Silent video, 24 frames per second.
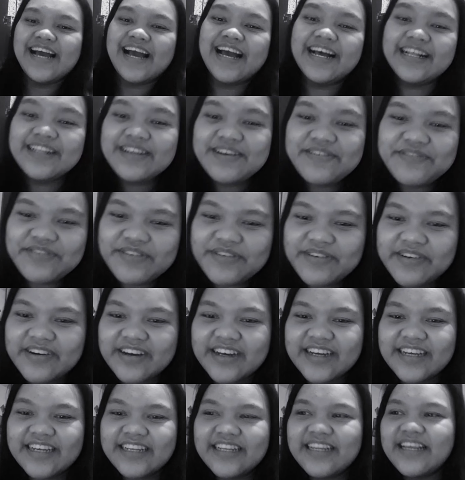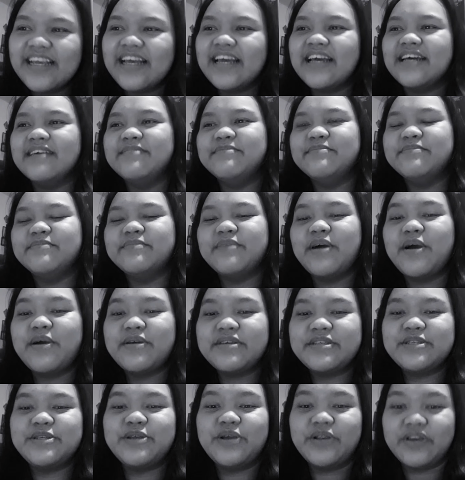Hello everyone,
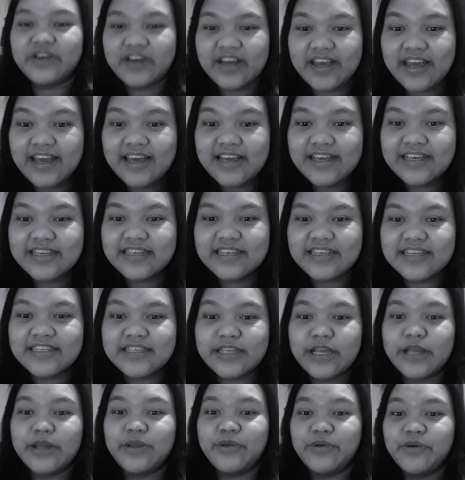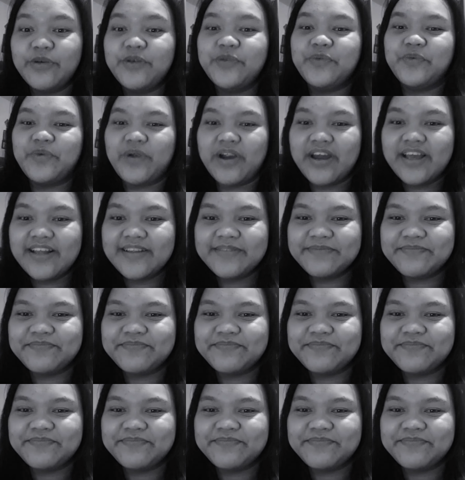how's your day? Is it good, right?